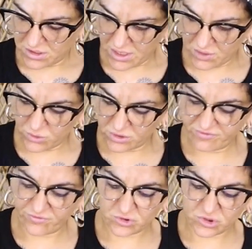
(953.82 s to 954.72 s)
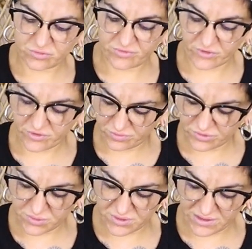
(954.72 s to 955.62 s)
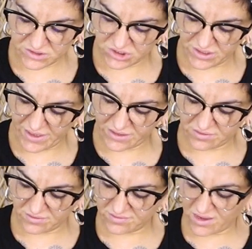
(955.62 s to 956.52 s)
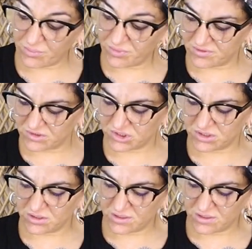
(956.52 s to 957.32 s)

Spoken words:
And Wheel of Fortune reversed, which we actually had in the same position,